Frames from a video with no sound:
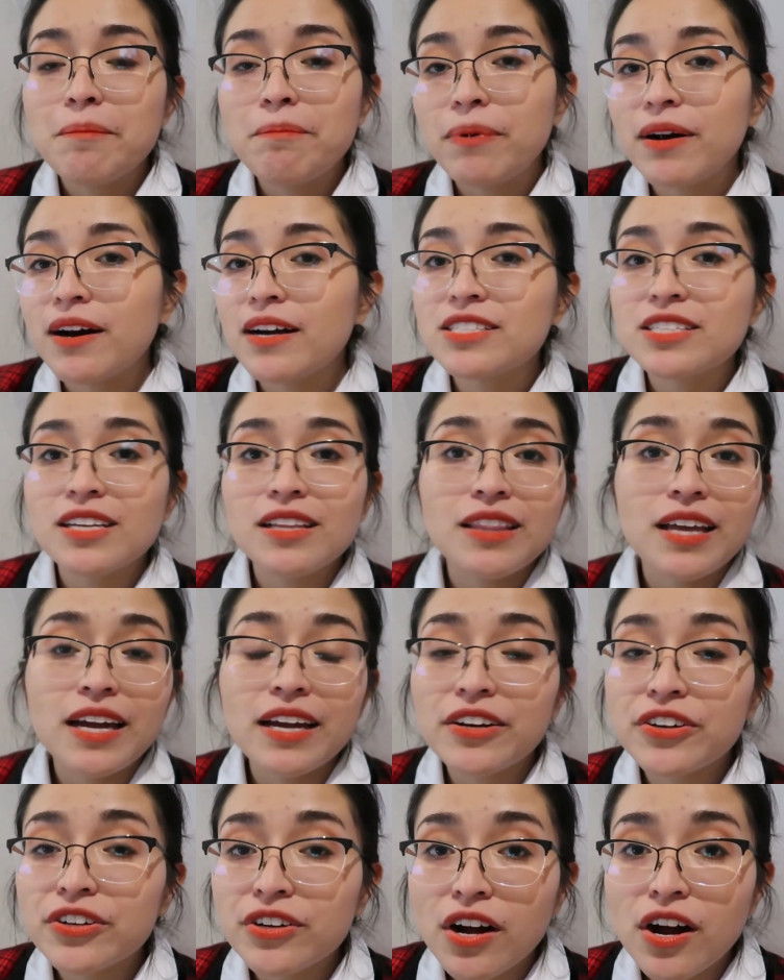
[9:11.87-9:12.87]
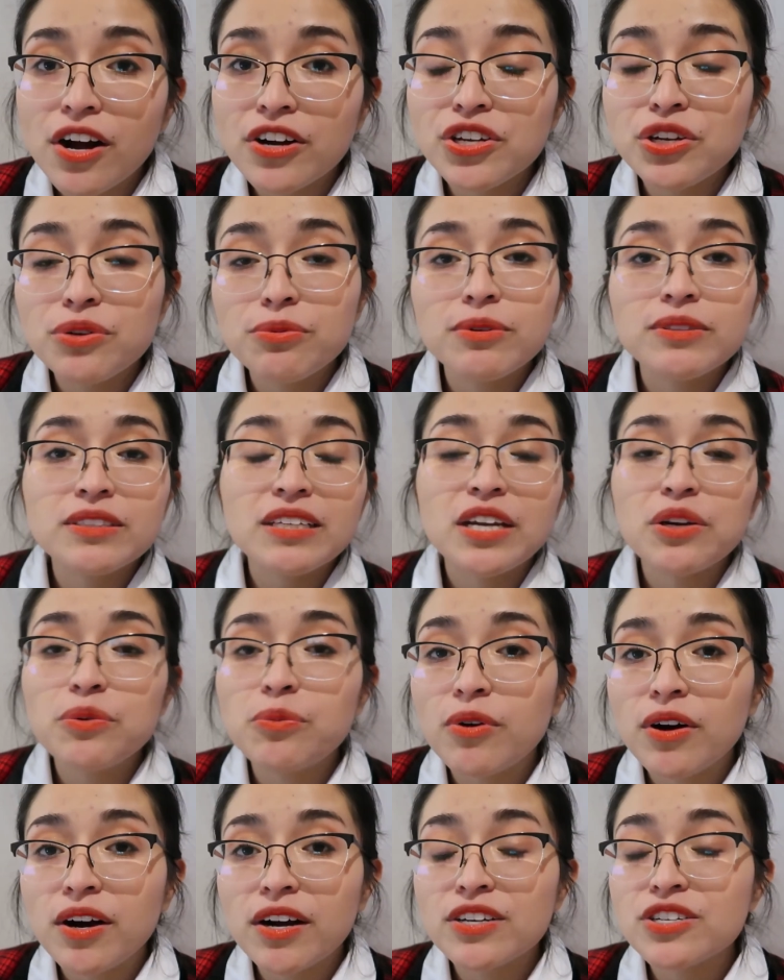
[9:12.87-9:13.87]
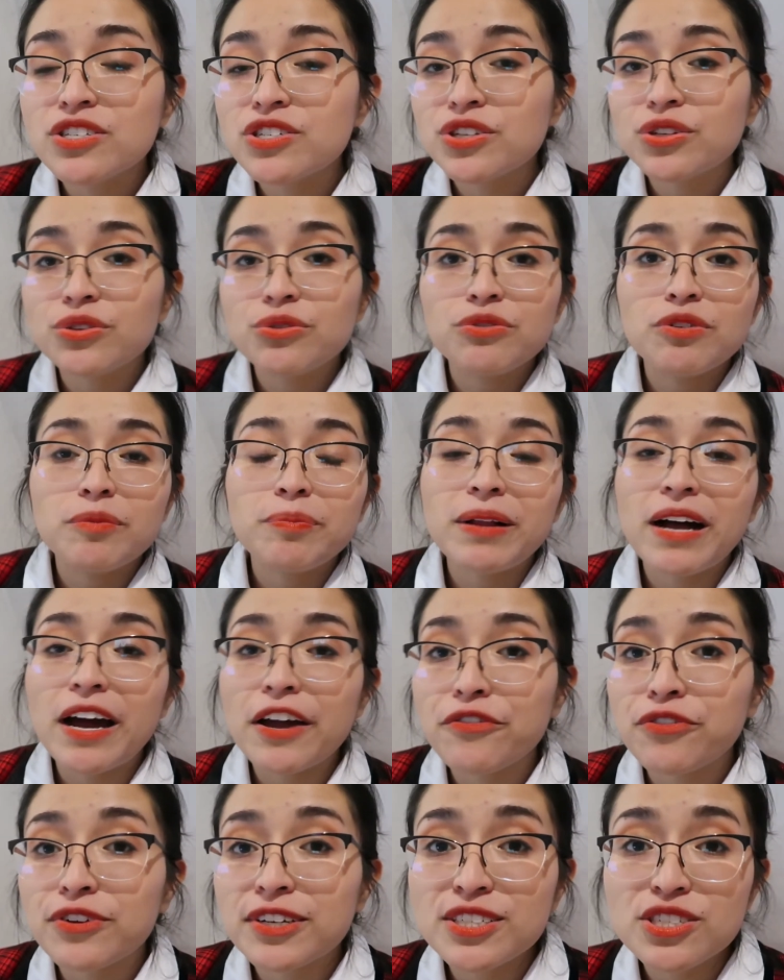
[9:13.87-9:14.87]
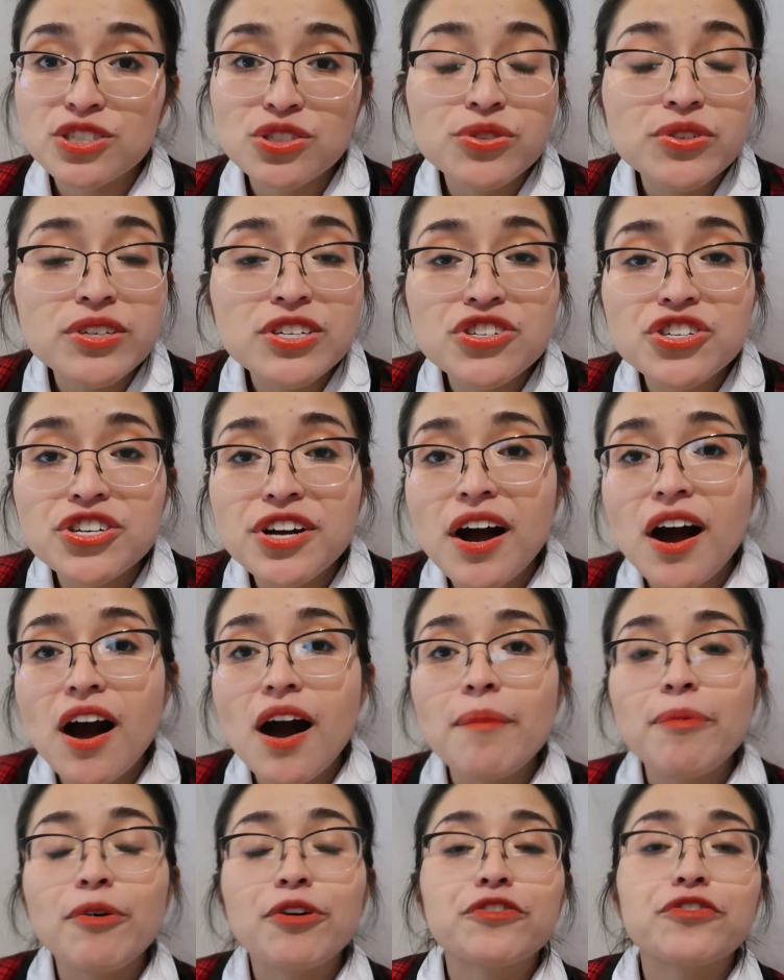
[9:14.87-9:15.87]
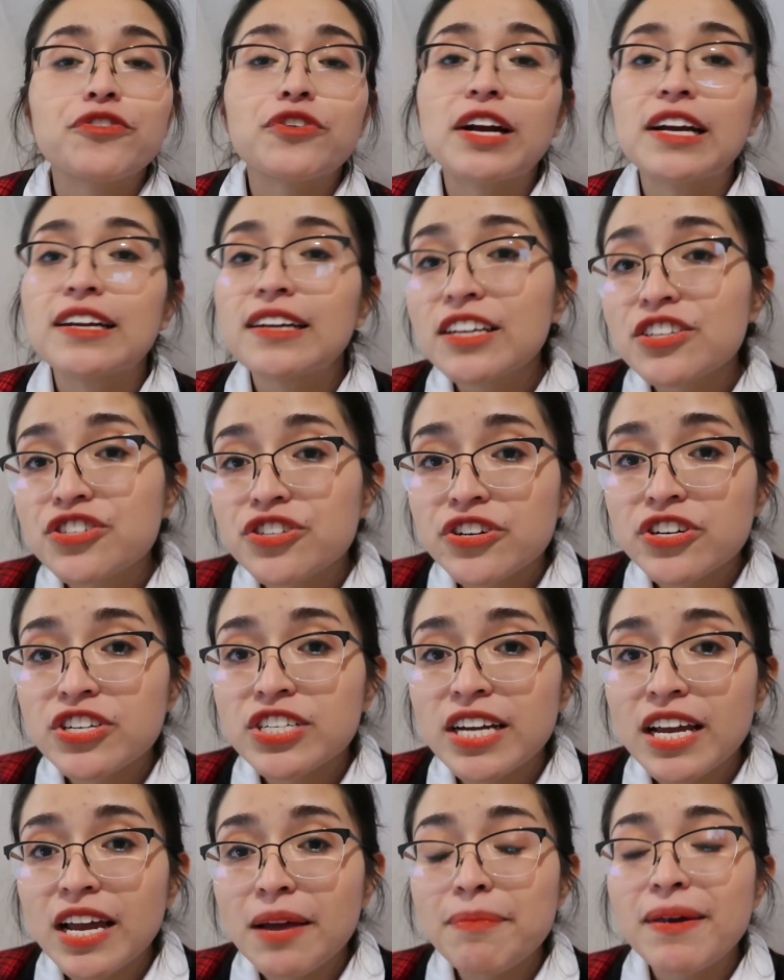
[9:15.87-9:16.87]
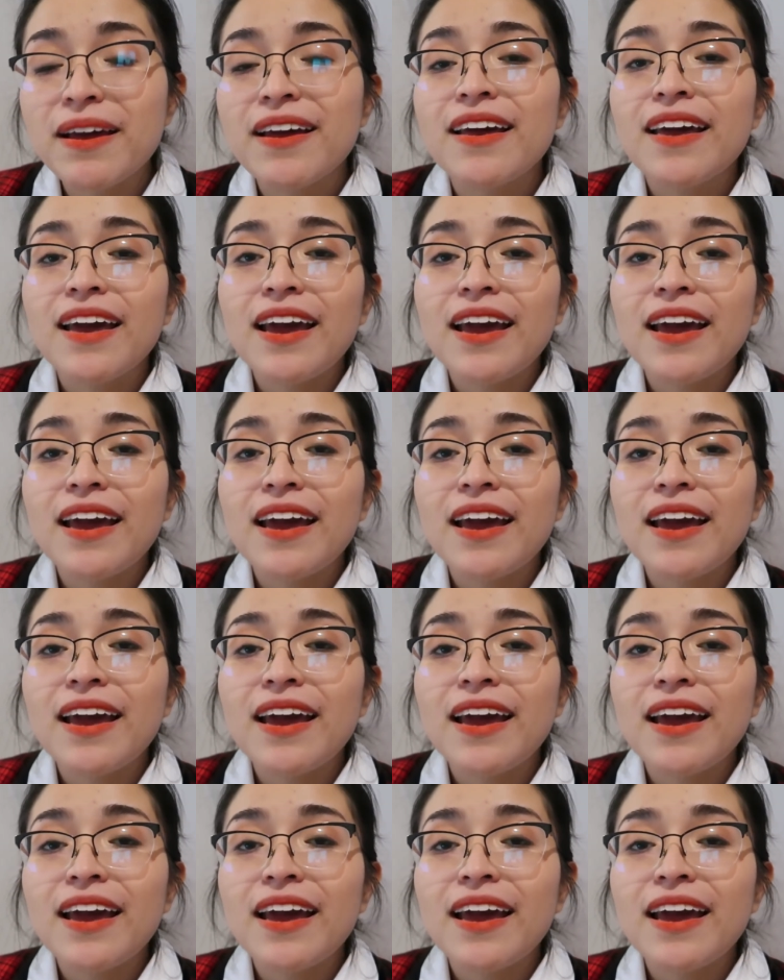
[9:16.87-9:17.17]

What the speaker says: but later on you will need one to apply for a student job or for an internship.